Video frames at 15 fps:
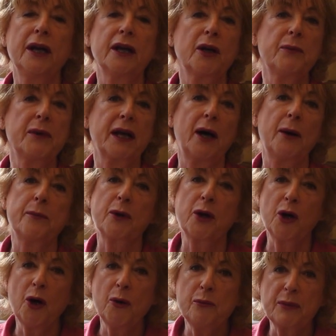can become
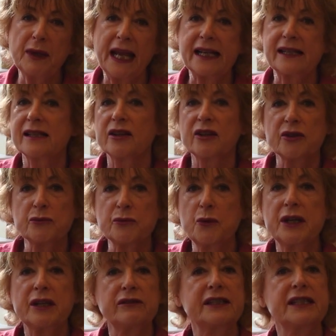complex and
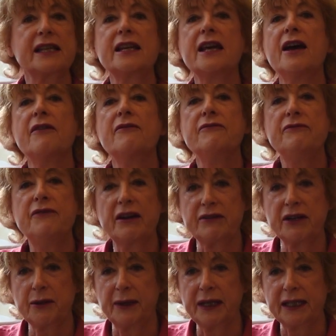unwieldy
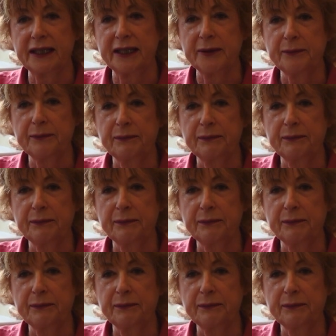very quickly.